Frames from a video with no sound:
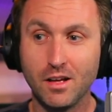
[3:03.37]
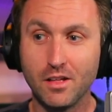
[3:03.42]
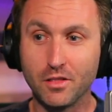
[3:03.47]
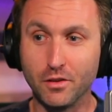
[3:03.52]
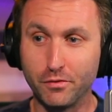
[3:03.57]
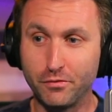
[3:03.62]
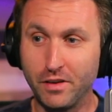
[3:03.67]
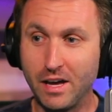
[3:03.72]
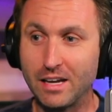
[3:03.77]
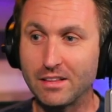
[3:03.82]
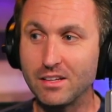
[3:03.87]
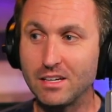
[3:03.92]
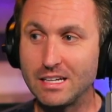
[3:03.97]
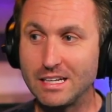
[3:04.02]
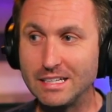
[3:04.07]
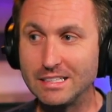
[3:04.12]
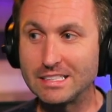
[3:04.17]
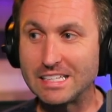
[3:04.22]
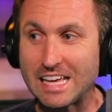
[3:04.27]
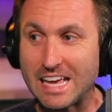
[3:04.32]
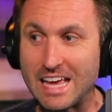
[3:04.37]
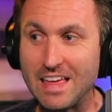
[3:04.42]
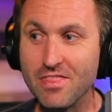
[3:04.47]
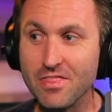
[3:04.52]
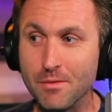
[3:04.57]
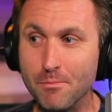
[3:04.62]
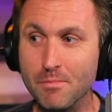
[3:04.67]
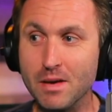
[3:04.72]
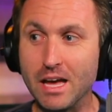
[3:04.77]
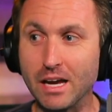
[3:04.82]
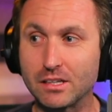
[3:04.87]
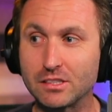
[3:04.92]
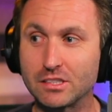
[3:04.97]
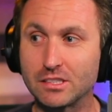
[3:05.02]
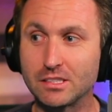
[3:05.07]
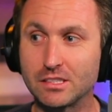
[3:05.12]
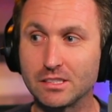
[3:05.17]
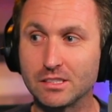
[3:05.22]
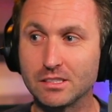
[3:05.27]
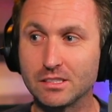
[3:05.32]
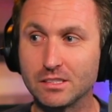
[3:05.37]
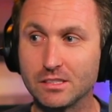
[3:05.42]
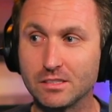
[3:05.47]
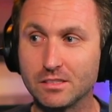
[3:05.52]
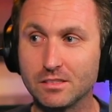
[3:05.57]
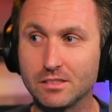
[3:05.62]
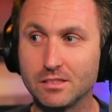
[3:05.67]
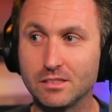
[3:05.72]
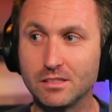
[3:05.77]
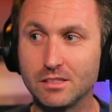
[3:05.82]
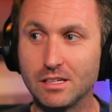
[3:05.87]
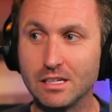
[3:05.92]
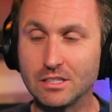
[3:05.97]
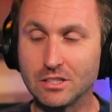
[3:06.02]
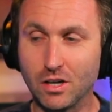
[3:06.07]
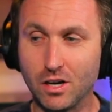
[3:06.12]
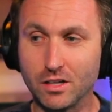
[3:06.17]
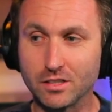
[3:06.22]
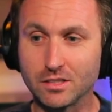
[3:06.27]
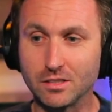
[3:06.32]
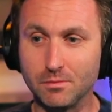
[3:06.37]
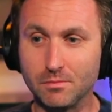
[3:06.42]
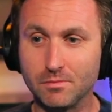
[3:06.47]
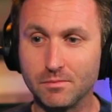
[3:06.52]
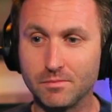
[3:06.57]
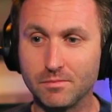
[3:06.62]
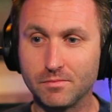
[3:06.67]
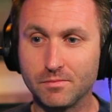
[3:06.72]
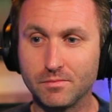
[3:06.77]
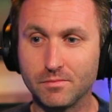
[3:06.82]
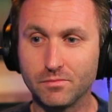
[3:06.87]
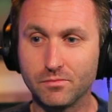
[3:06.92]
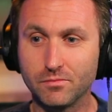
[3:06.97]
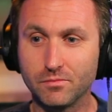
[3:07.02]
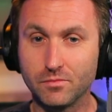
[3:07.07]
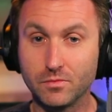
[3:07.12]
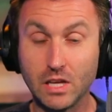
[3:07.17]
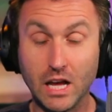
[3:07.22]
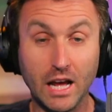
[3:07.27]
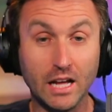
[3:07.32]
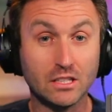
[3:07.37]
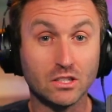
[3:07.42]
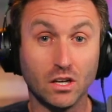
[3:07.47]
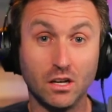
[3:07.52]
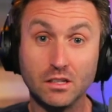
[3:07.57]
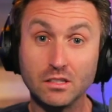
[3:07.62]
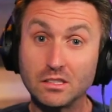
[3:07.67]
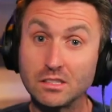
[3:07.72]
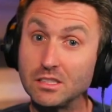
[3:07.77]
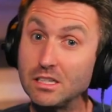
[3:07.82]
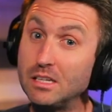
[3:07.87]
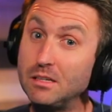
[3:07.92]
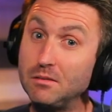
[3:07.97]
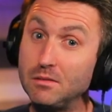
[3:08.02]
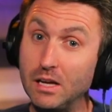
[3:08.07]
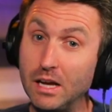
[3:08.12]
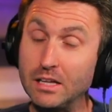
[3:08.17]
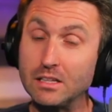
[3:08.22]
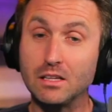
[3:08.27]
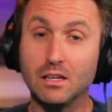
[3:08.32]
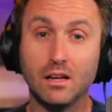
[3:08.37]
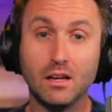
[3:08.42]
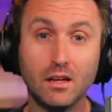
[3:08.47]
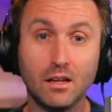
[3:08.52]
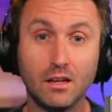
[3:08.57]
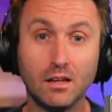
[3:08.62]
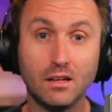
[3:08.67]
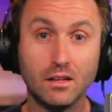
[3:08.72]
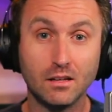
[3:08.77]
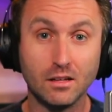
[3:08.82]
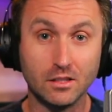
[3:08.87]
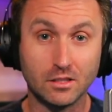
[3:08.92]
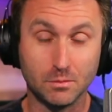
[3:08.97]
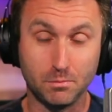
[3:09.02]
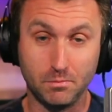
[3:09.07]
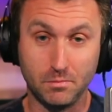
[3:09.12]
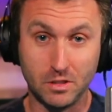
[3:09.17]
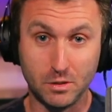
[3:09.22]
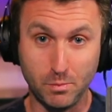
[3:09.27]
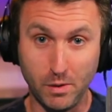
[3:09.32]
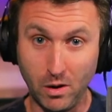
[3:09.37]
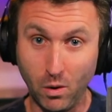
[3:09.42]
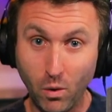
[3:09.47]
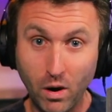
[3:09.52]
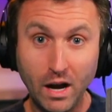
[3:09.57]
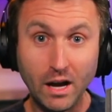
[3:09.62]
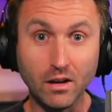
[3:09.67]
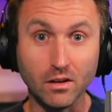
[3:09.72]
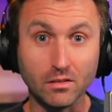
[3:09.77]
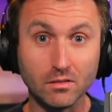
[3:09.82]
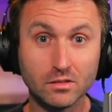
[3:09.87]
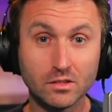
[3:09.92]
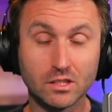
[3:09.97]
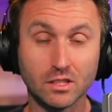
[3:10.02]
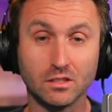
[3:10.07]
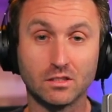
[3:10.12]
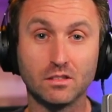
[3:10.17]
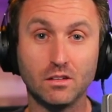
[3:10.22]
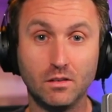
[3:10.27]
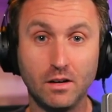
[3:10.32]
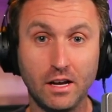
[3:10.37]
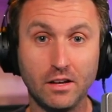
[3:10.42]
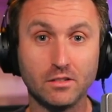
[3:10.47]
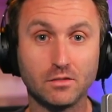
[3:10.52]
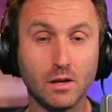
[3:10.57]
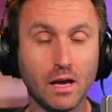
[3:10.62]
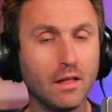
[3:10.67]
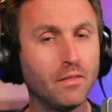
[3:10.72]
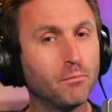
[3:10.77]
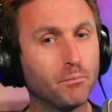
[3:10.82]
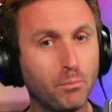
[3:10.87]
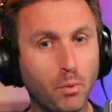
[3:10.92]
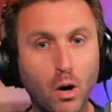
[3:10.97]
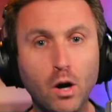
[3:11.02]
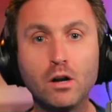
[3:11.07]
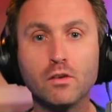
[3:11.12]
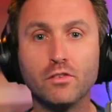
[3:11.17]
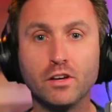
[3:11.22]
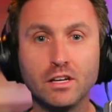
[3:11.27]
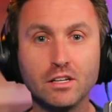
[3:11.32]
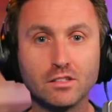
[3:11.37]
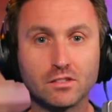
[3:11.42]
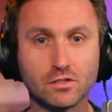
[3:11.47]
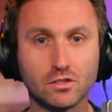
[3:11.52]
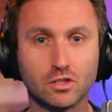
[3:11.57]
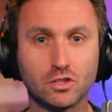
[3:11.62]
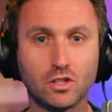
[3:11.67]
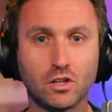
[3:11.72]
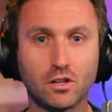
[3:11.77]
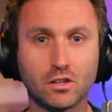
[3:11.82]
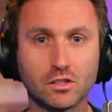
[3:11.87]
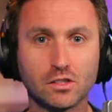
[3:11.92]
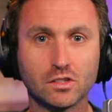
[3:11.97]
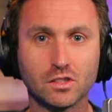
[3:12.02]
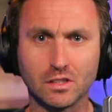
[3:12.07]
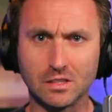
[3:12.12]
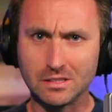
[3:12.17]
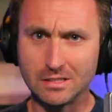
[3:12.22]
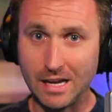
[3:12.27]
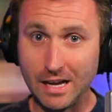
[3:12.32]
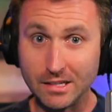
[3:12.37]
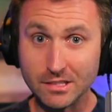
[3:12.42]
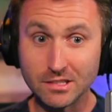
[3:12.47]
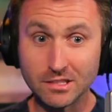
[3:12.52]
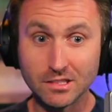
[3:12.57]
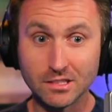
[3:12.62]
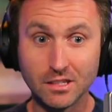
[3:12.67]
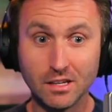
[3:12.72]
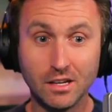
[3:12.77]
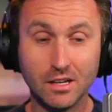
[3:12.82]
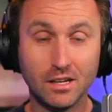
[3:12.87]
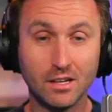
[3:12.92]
The fact that he is in the mix is awesome. It's honestly... It's been a while since there has, and part of it is the Sharks' success.